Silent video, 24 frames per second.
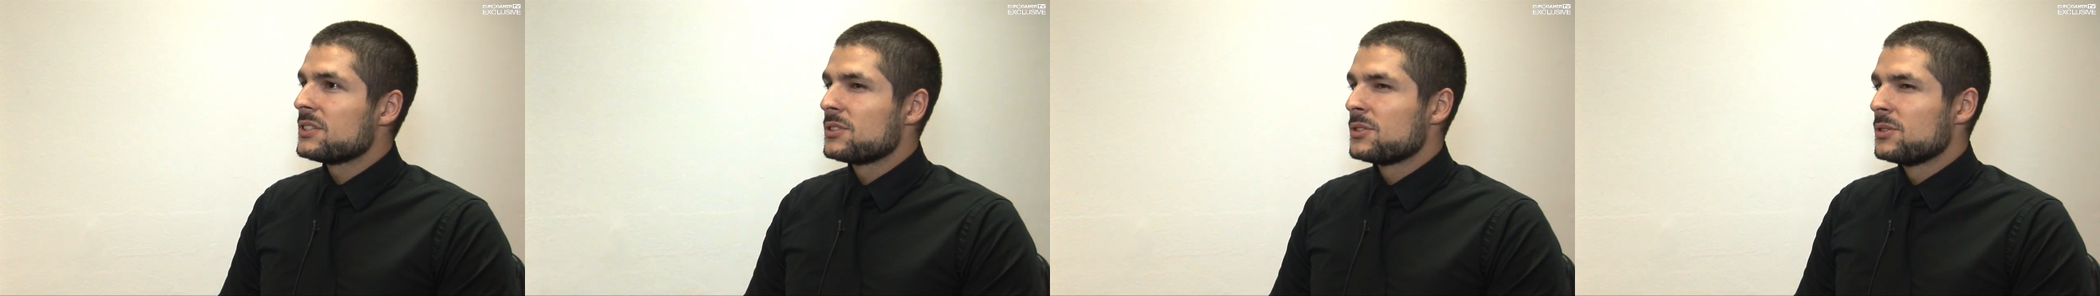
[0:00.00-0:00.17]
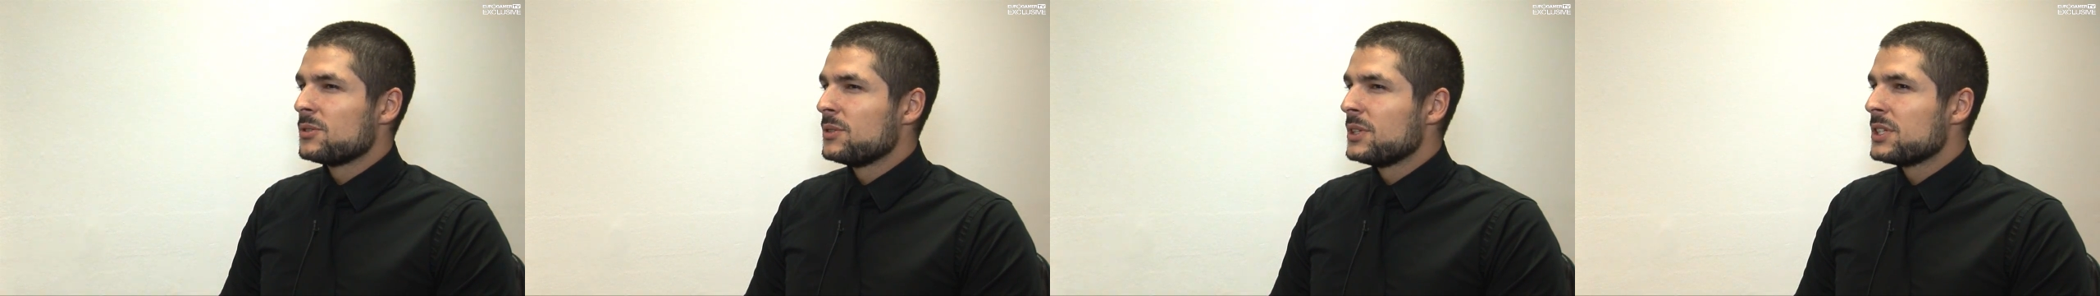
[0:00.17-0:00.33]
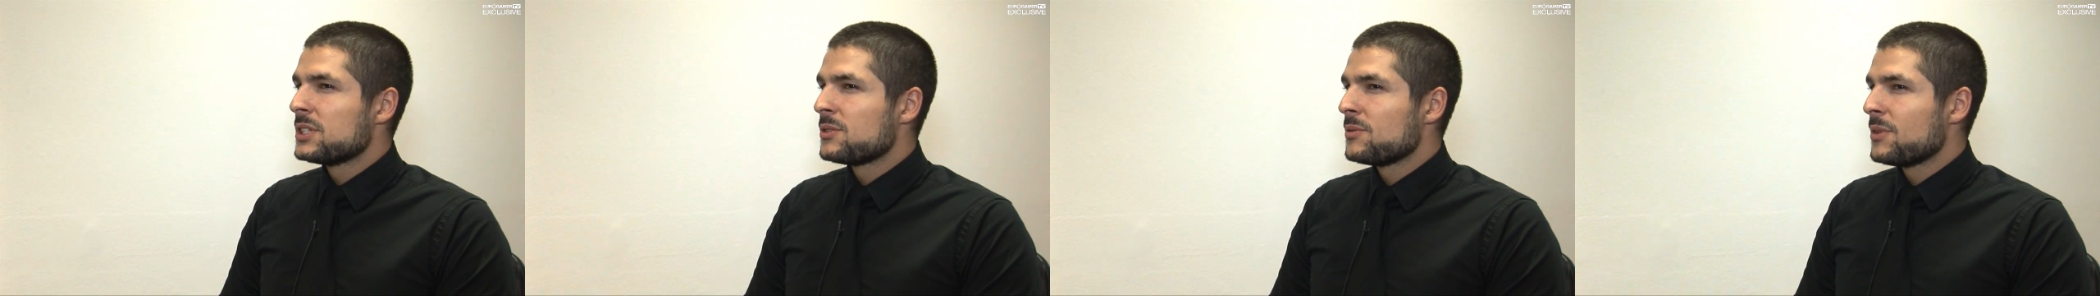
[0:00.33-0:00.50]

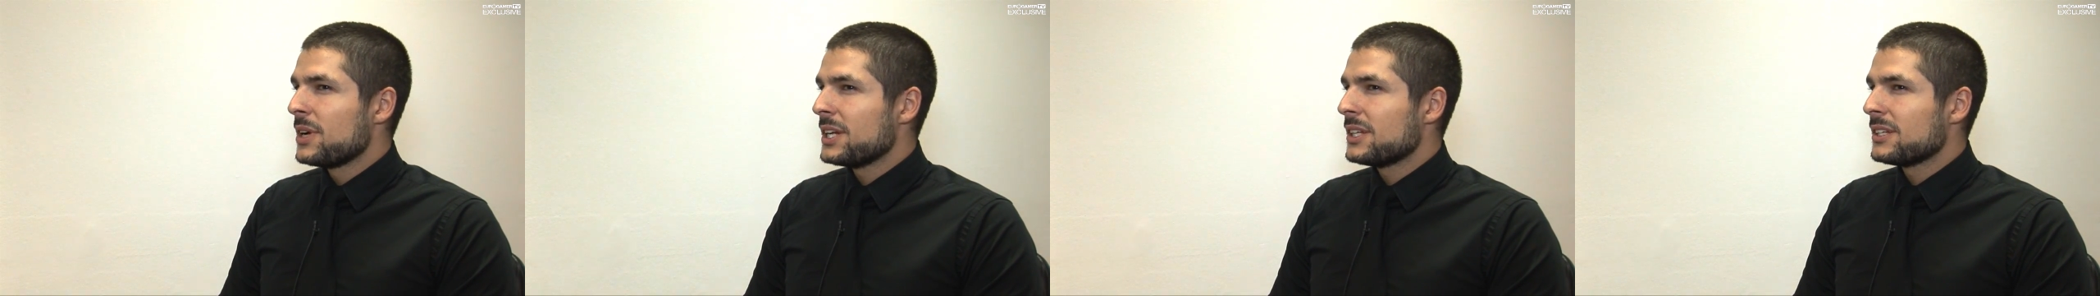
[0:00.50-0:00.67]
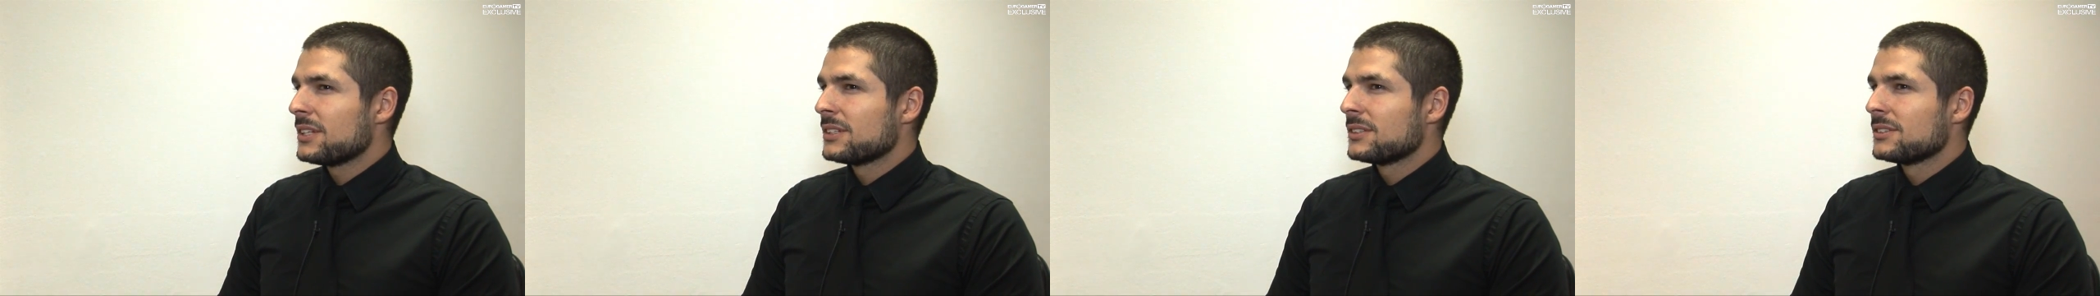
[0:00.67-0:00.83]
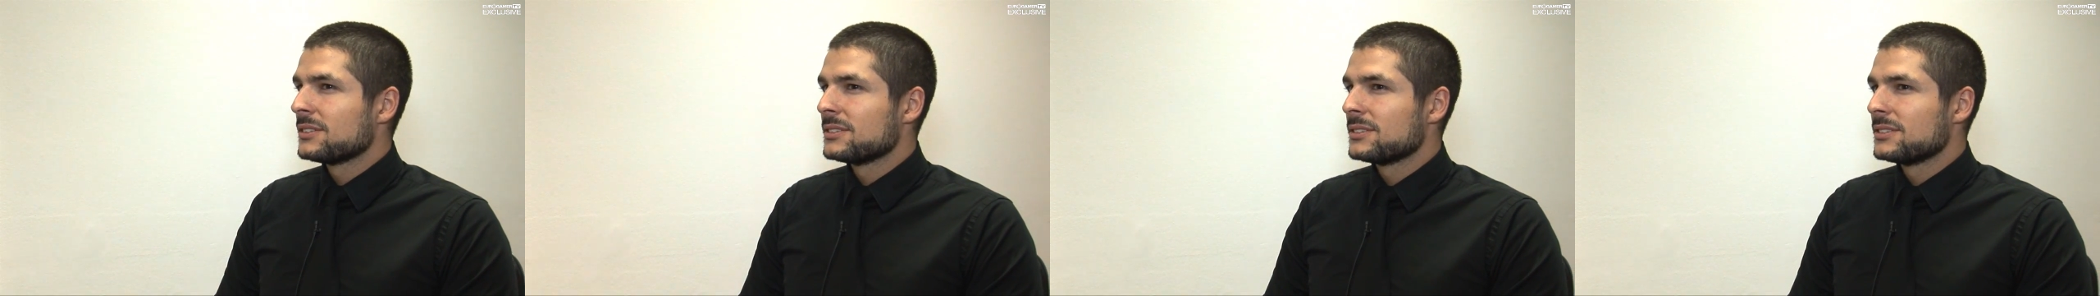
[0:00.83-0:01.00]
to iterate
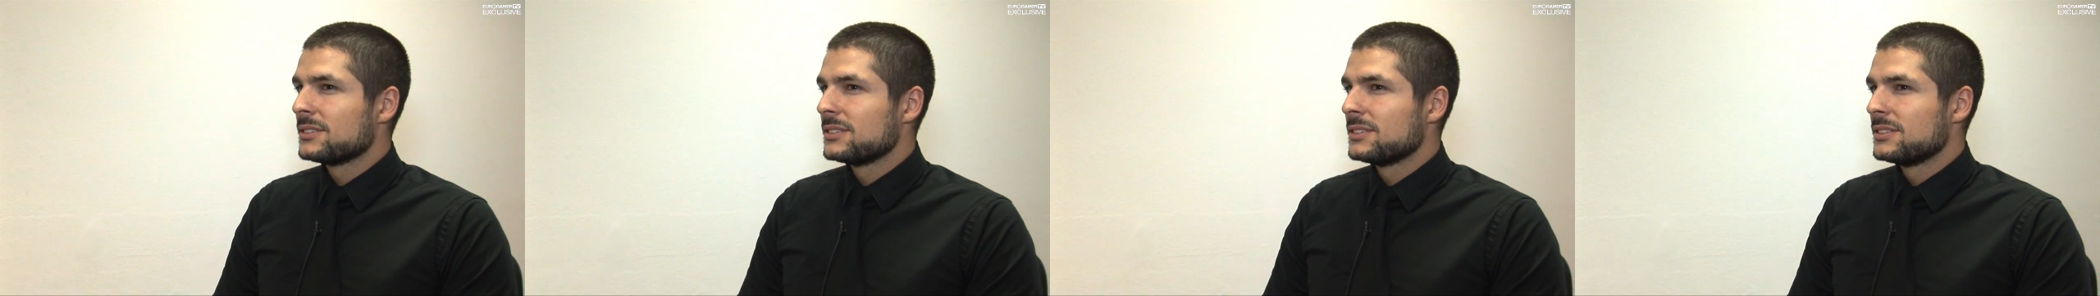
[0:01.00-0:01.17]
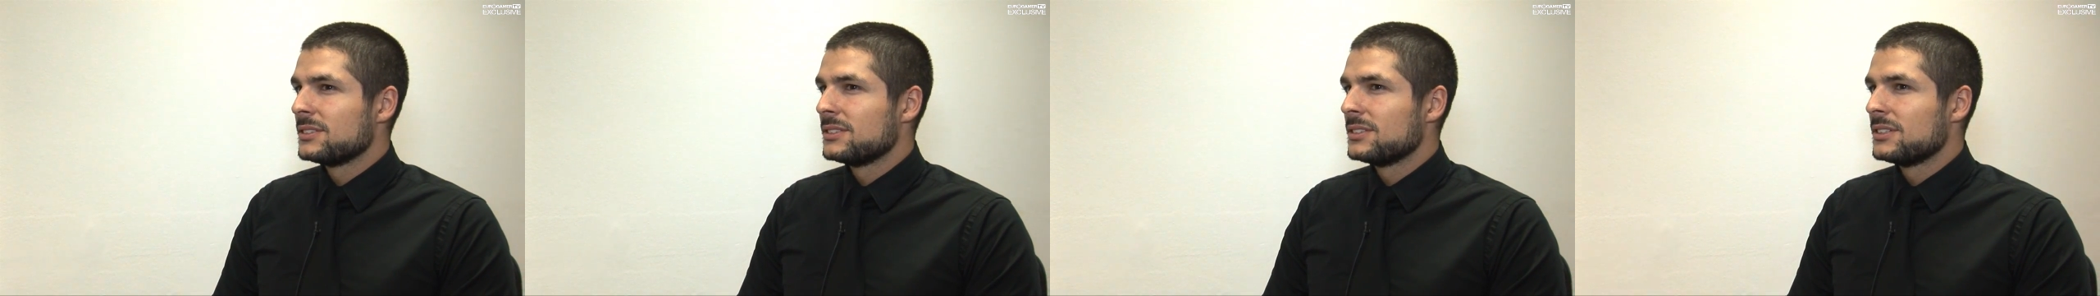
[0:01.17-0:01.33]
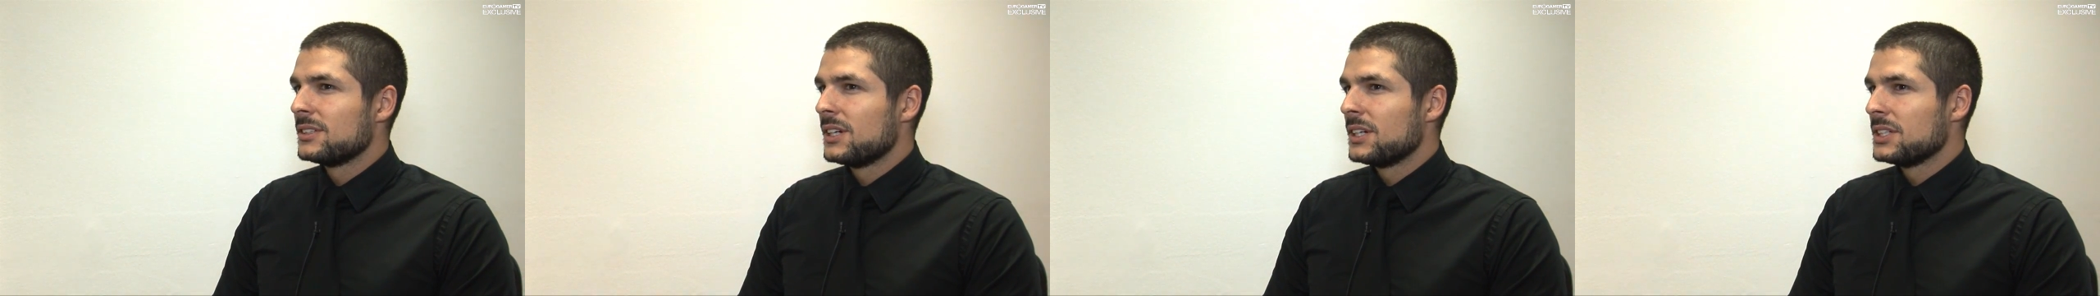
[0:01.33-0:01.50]

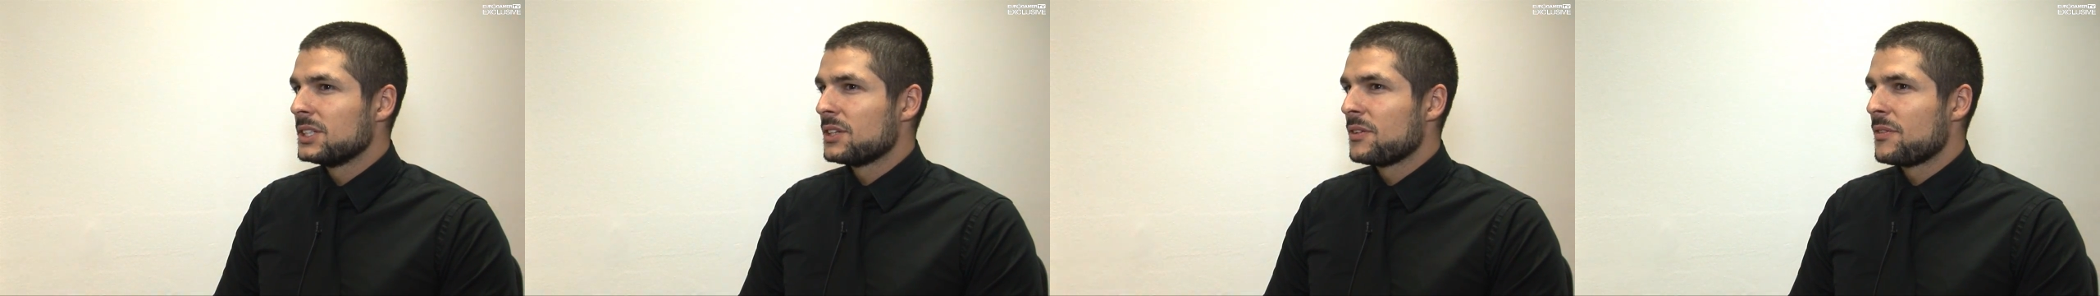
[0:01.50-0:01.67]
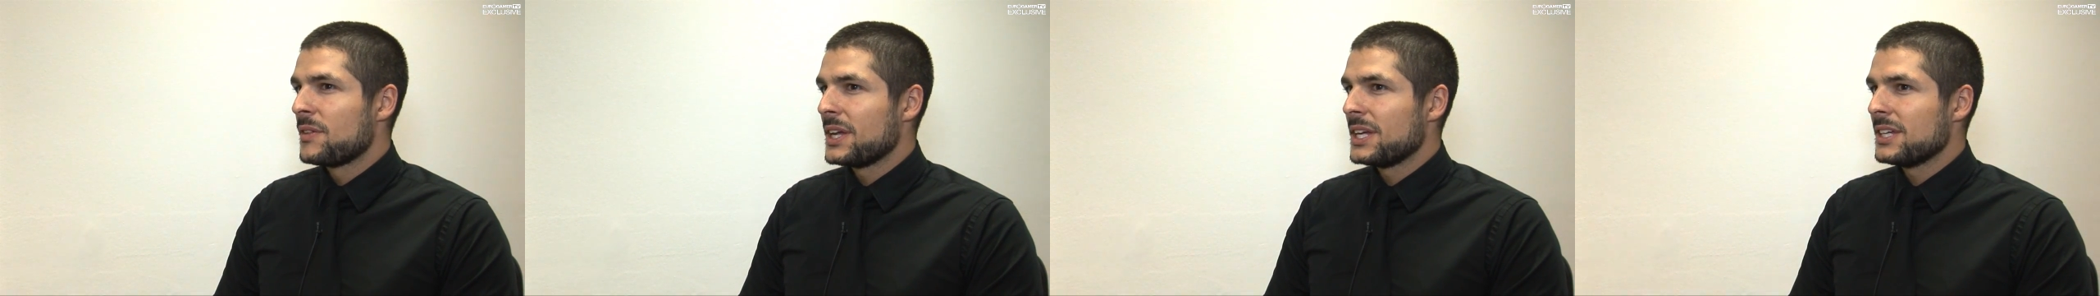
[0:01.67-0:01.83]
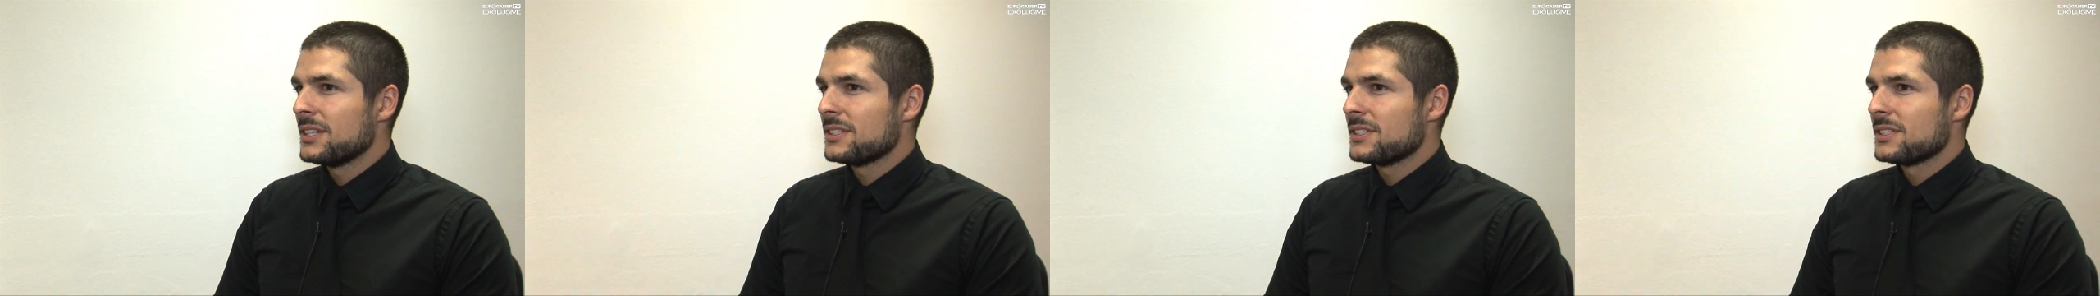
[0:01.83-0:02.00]
on your
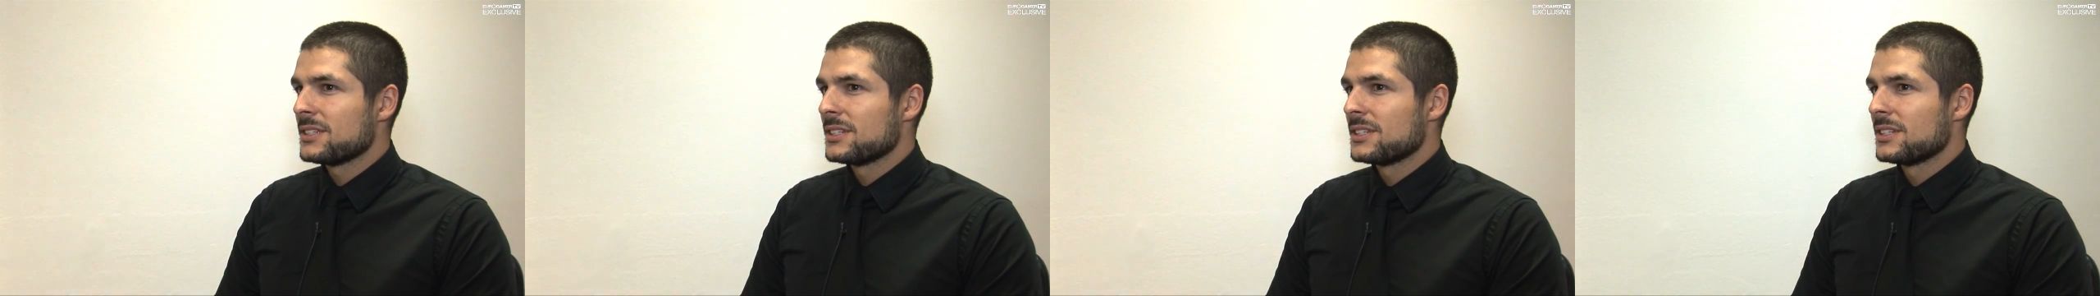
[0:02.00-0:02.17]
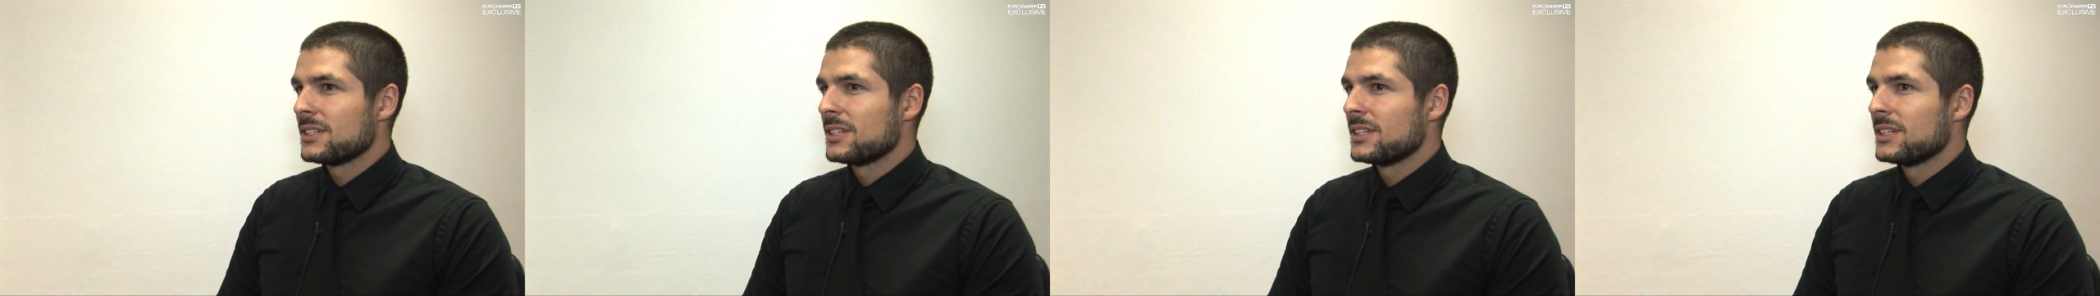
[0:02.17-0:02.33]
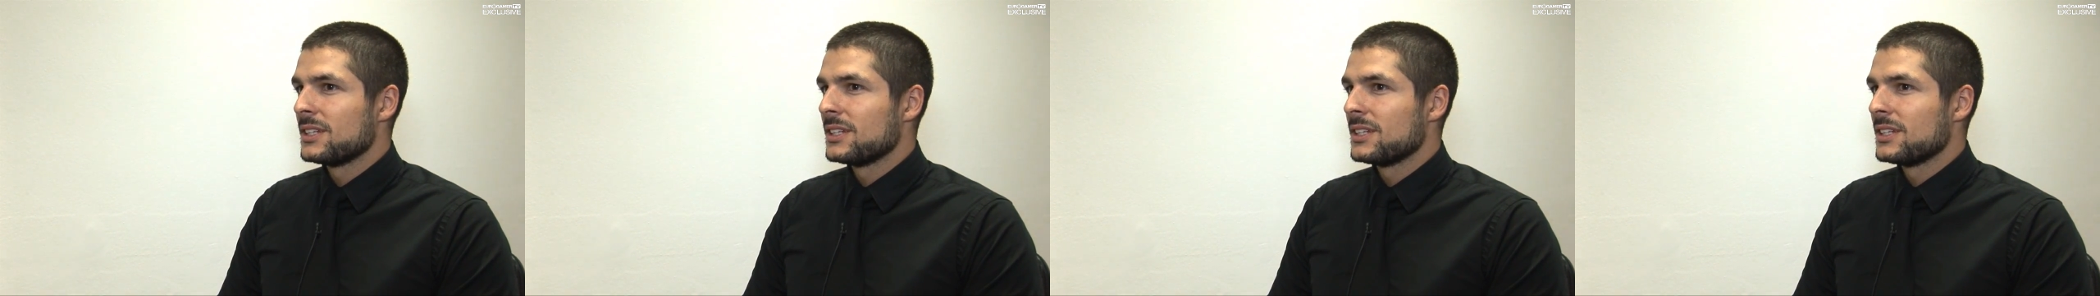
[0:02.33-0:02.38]
things.